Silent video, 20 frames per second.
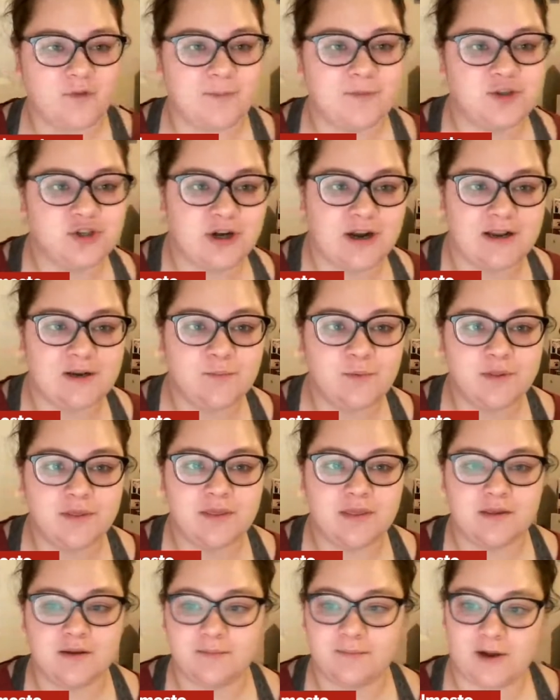from a trade
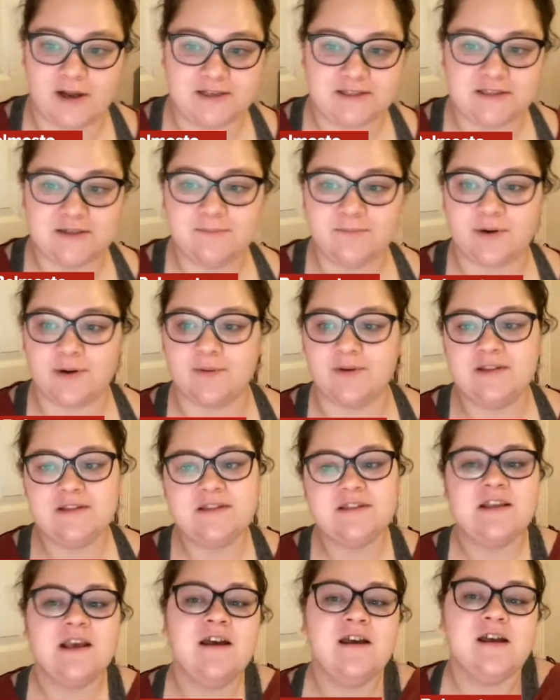with the Boston
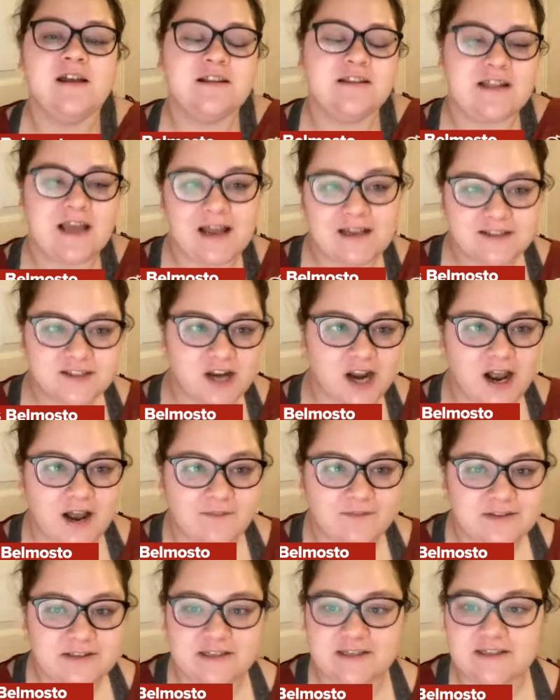Bruins last mm-hmm.
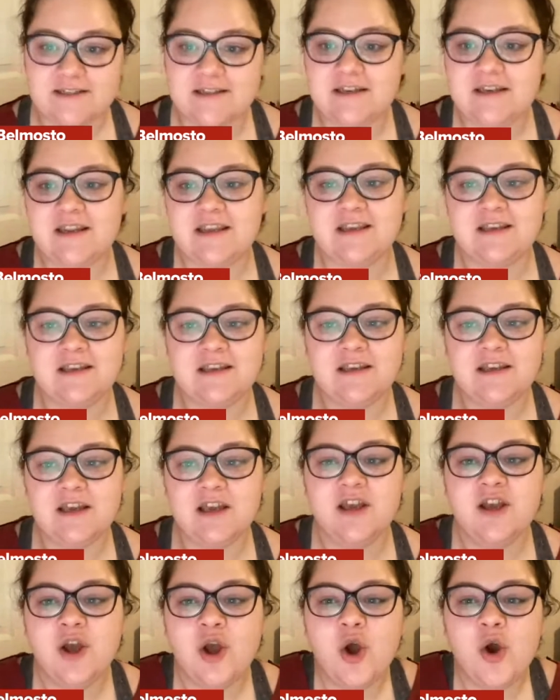offseason.
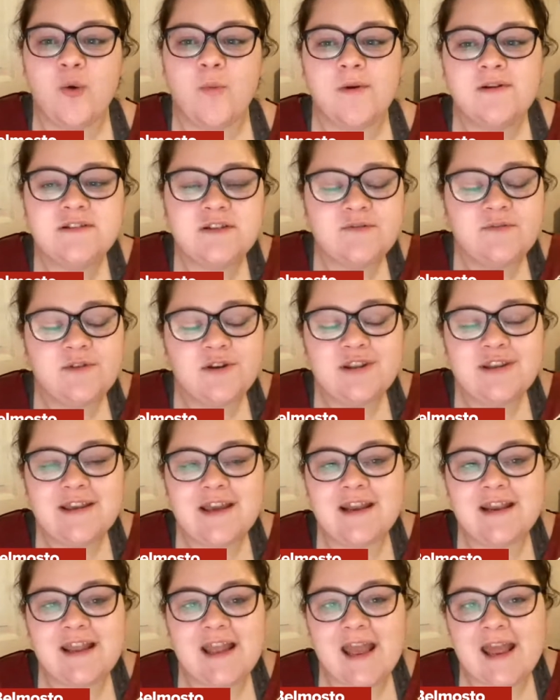He wasn't really
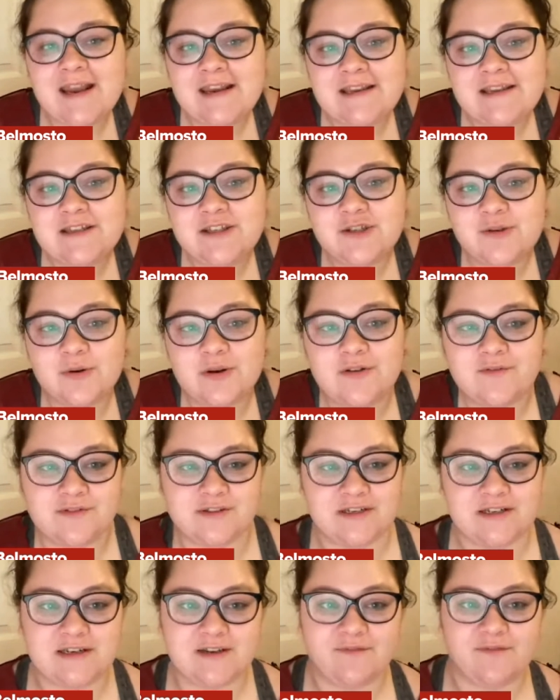getting any sort of
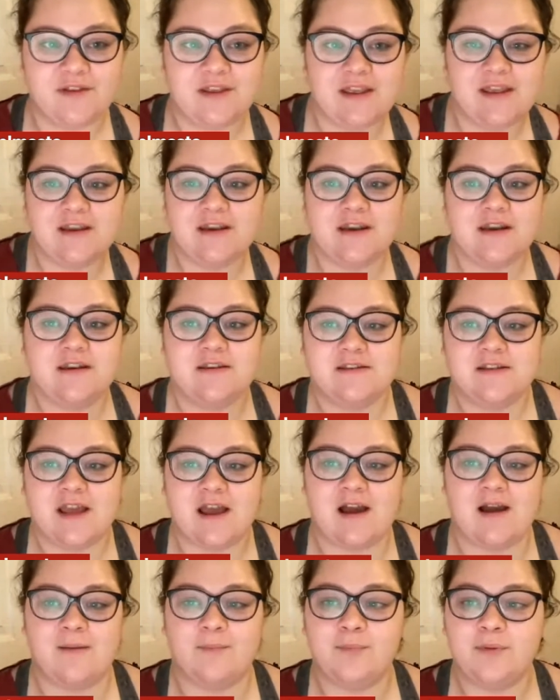significant
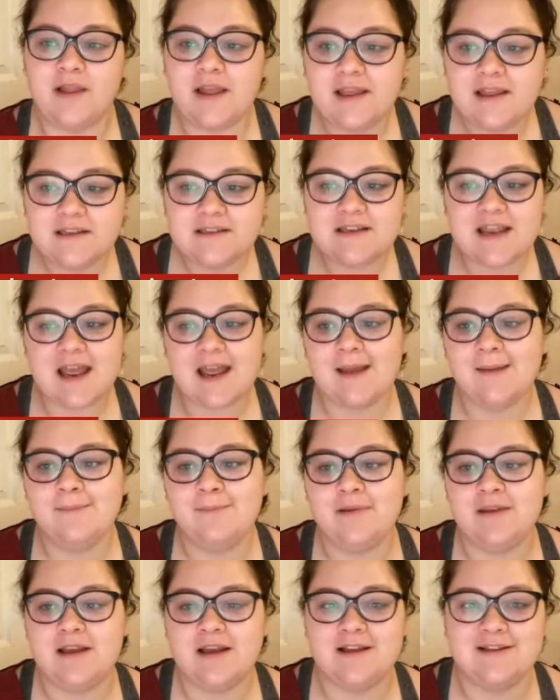uh, playing
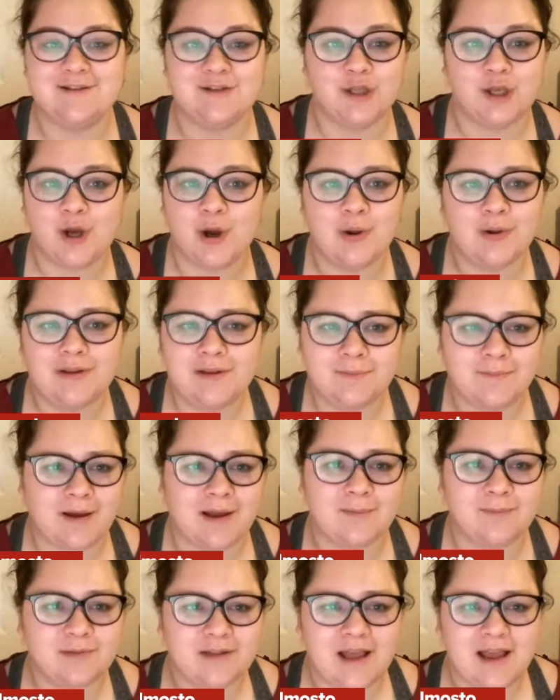time because the goalie
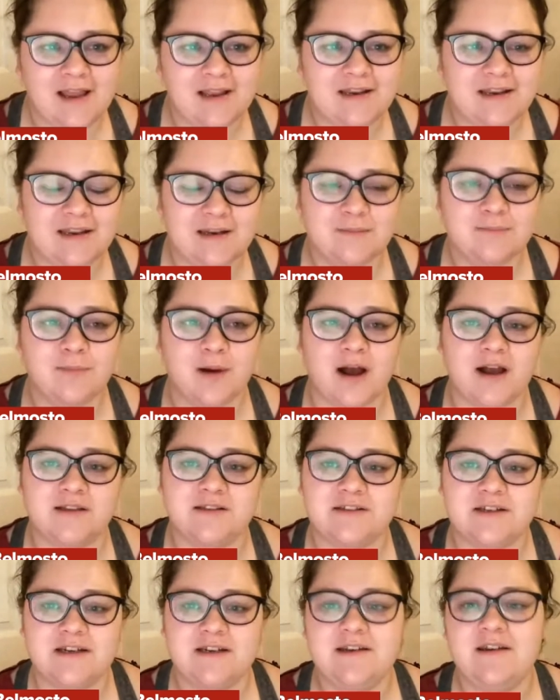pipeline in
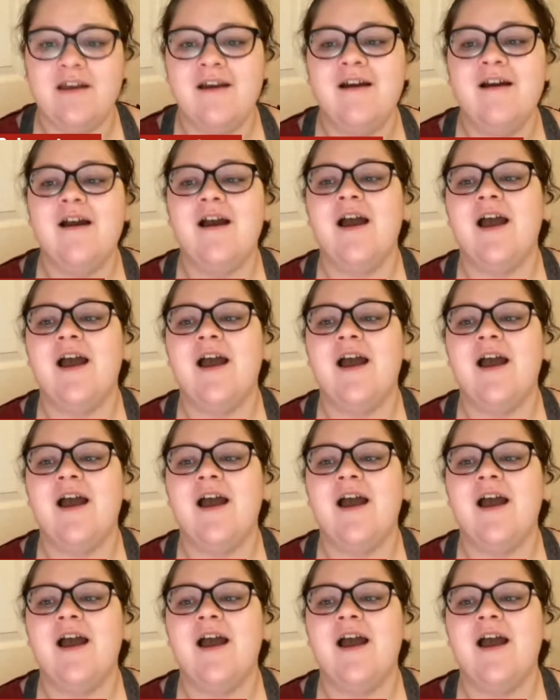Boston